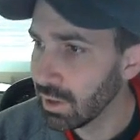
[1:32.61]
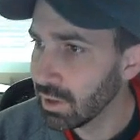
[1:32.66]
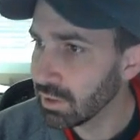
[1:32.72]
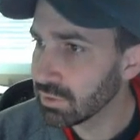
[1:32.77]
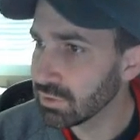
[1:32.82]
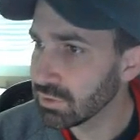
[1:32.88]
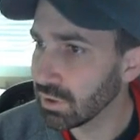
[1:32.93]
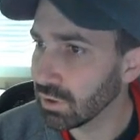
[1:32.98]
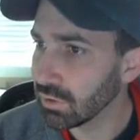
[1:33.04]

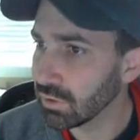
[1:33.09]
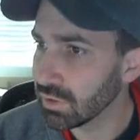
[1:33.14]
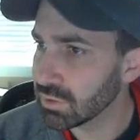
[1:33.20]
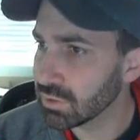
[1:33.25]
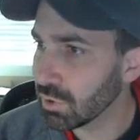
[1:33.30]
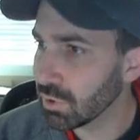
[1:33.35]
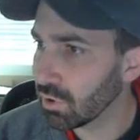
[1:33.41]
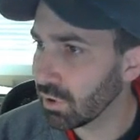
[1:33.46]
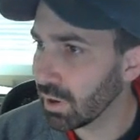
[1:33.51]
So
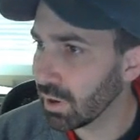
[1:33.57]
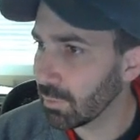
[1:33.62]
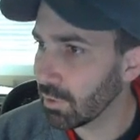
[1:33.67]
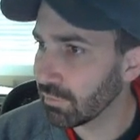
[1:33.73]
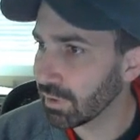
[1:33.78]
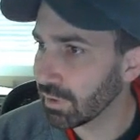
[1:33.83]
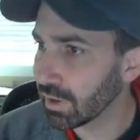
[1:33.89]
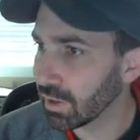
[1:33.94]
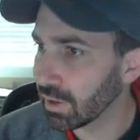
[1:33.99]
this program
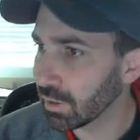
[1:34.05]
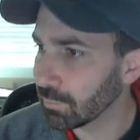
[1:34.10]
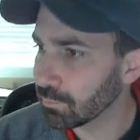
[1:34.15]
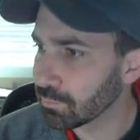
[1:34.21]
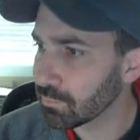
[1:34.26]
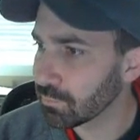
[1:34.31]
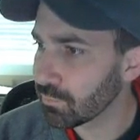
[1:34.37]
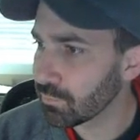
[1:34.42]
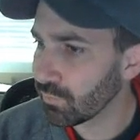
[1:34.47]
over here,
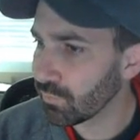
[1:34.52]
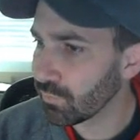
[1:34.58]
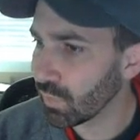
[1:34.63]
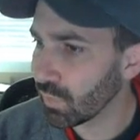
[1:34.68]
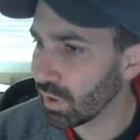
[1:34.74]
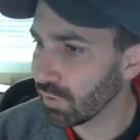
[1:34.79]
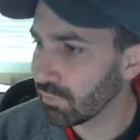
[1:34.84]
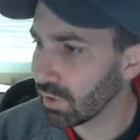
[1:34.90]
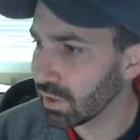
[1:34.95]

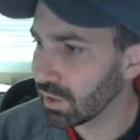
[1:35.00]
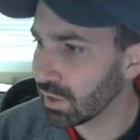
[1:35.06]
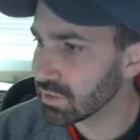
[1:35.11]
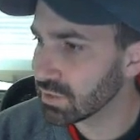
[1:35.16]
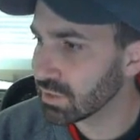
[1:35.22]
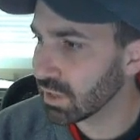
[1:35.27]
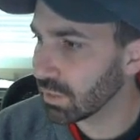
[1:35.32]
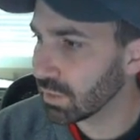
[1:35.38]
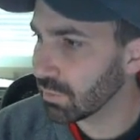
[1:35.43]
I've got it
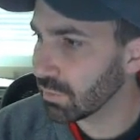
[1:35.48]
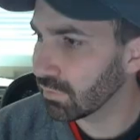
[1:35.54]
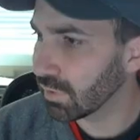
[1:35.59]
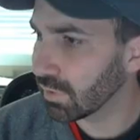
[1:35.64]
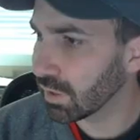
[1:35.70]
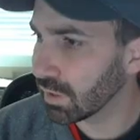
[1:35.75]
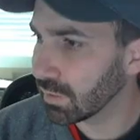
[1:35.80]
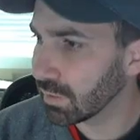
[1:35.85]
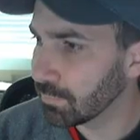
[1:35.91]
set up and
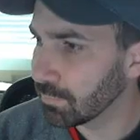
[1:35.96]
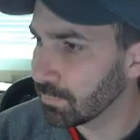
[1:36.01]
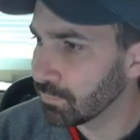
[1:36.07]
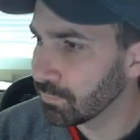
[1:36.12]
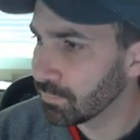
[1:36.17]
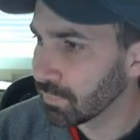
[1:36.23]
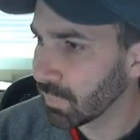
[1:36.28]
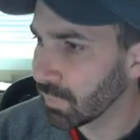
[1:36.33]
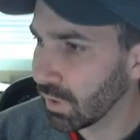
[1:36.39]
running.
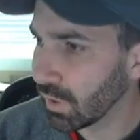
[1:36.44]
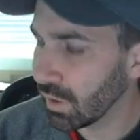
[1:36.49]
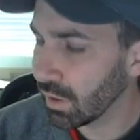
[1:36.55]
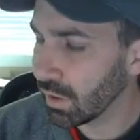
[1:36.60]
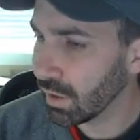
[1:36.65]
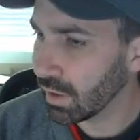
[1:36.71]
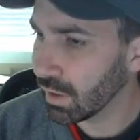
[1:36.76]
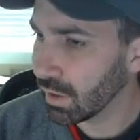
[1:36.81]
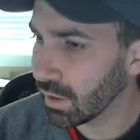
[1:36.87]

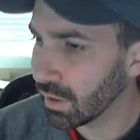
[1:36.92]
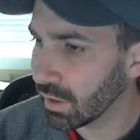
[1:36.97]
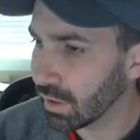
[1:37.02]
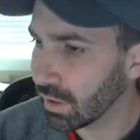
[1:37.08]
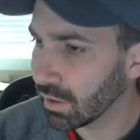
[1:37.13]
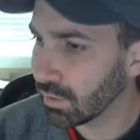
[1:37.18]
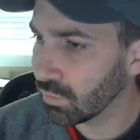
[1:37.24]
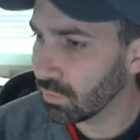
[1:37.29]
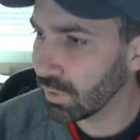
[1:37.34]

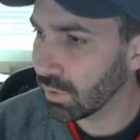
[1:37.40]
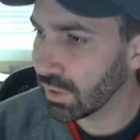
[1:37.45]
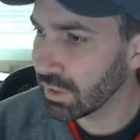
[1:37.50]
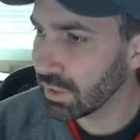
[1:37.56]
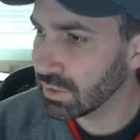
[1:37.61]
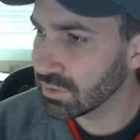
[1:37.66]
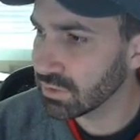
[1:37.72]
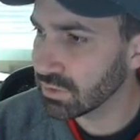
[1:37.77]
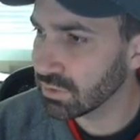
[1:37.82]
And what
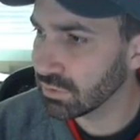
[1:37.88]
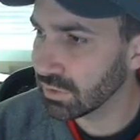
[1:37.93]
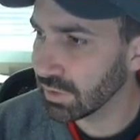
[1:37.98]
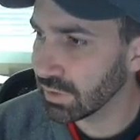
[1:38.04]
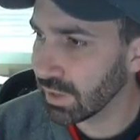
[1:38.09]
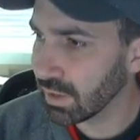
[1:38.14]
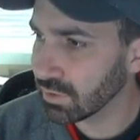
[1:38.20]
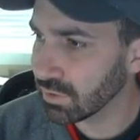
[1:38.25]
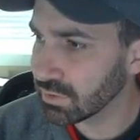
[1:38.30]
he's
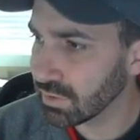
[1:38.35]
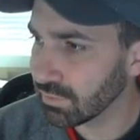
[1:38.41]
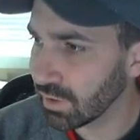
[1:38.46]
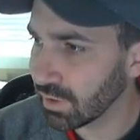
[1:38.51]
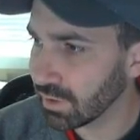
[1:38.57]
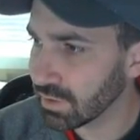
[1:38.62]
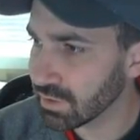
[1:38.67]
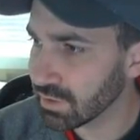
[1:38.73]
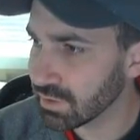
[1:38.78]
doing now is I've
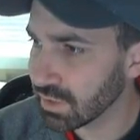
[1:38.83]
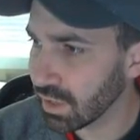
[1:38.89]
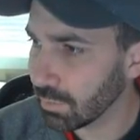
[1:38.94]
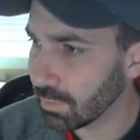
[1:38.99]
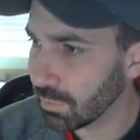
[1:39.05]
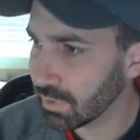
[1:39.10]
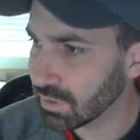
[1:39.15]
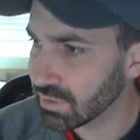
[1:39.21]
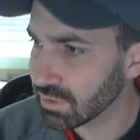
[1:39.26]
got this set
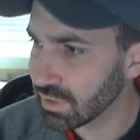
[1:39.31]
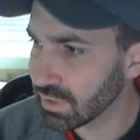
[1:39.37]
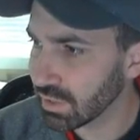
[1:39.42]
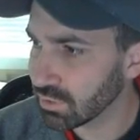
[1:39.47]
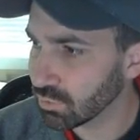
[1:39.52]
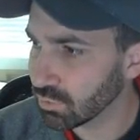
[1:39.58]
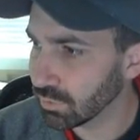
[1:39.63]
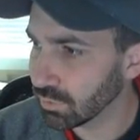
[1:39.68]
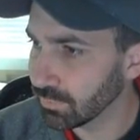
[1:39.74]
up on a
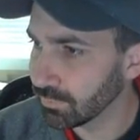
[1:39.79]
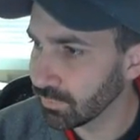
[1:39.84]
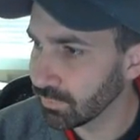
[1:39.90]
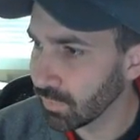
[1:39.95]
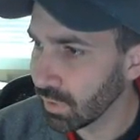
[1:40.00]
schedule